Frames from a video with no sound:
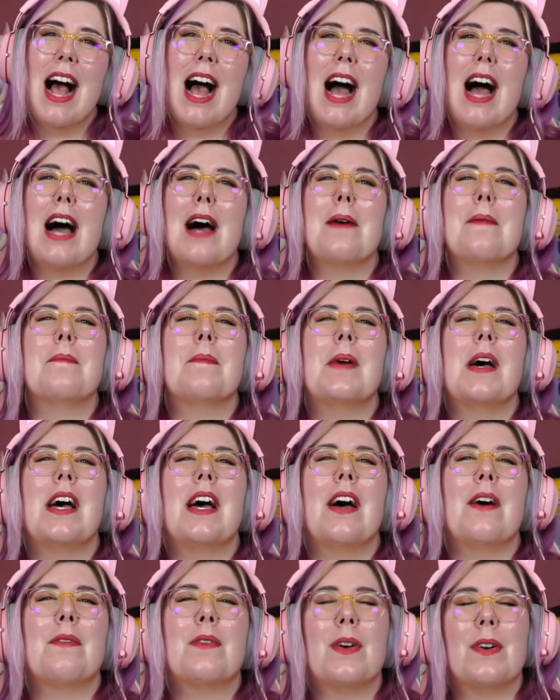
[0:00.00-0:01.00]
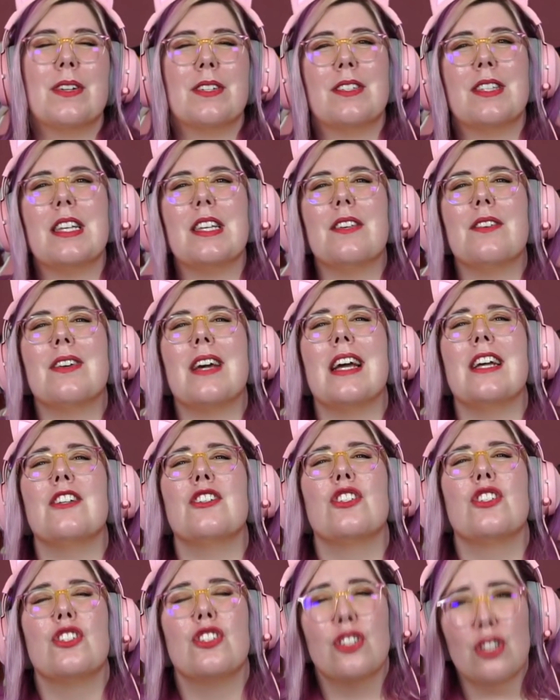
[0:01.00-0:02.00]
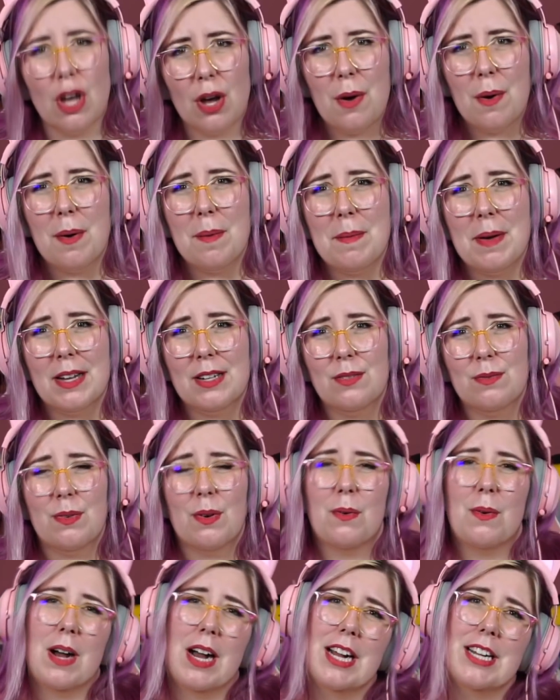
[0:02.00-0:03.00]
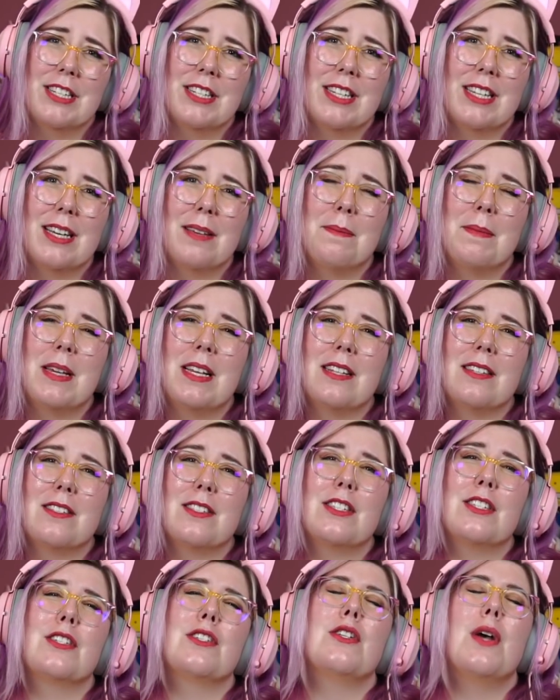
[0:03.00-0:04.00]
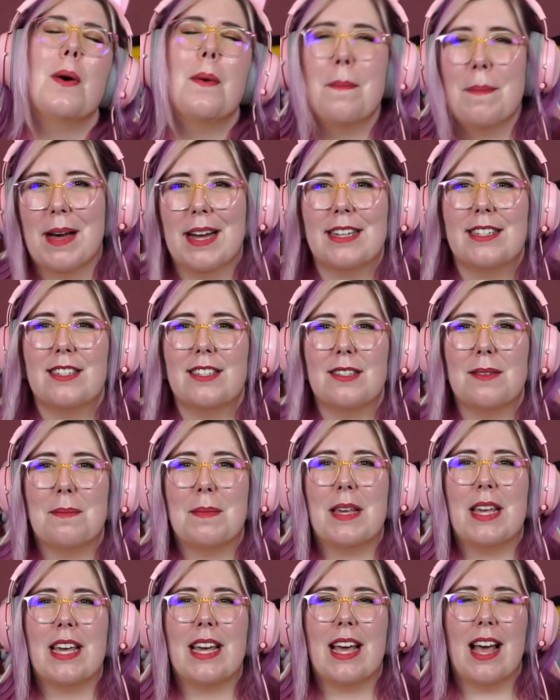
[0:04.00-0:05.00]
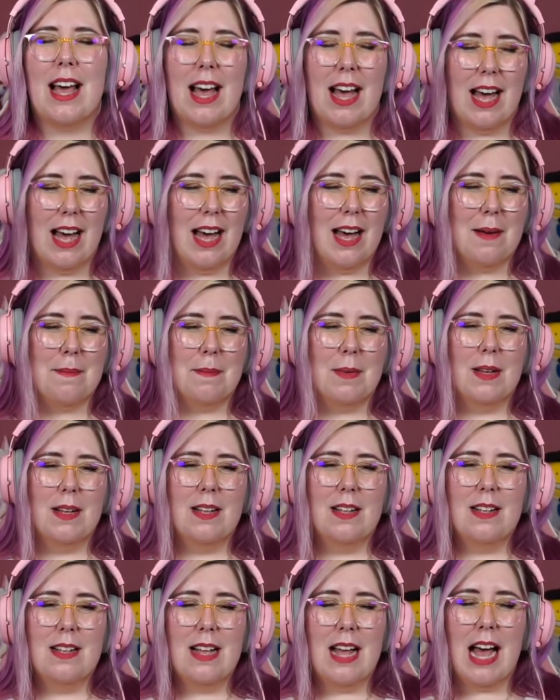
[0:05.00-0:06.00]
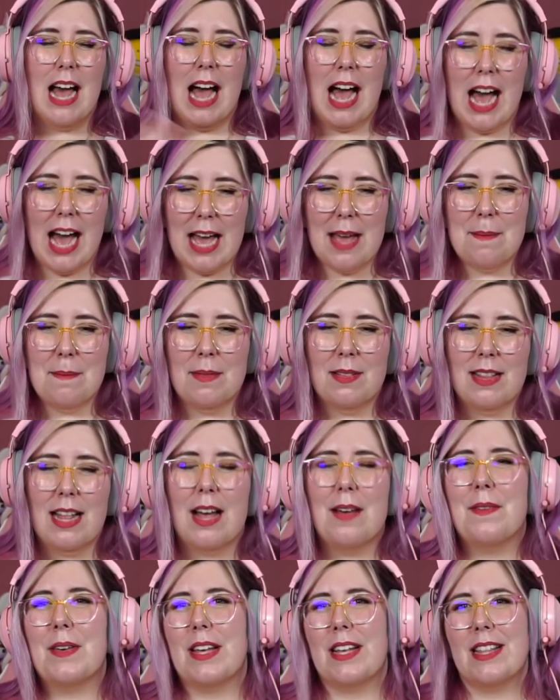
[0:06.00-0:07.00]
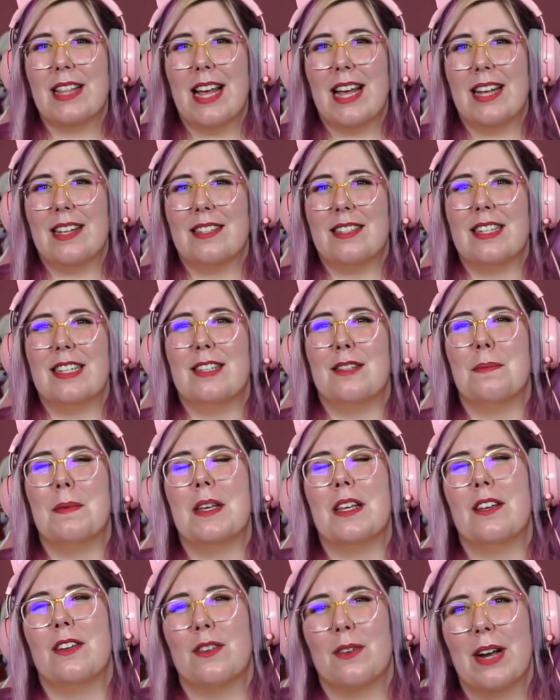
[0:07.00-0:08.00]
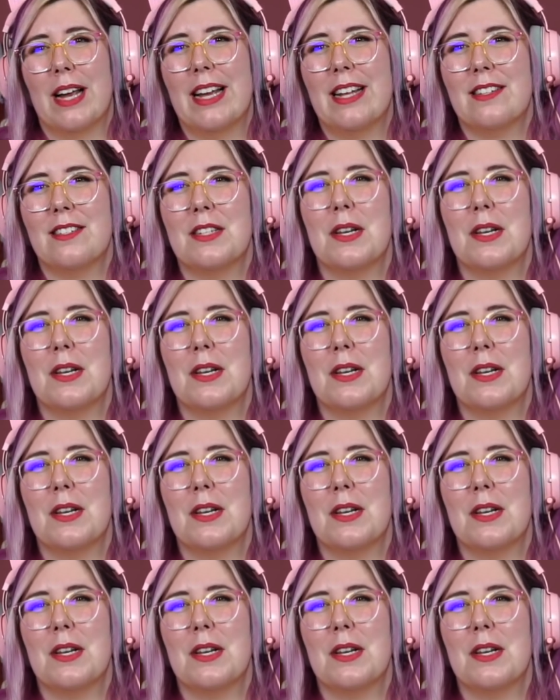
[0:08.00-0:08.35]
Of course, thank you guys so much for watching. It means so much to me. I'm loving this. It's been great.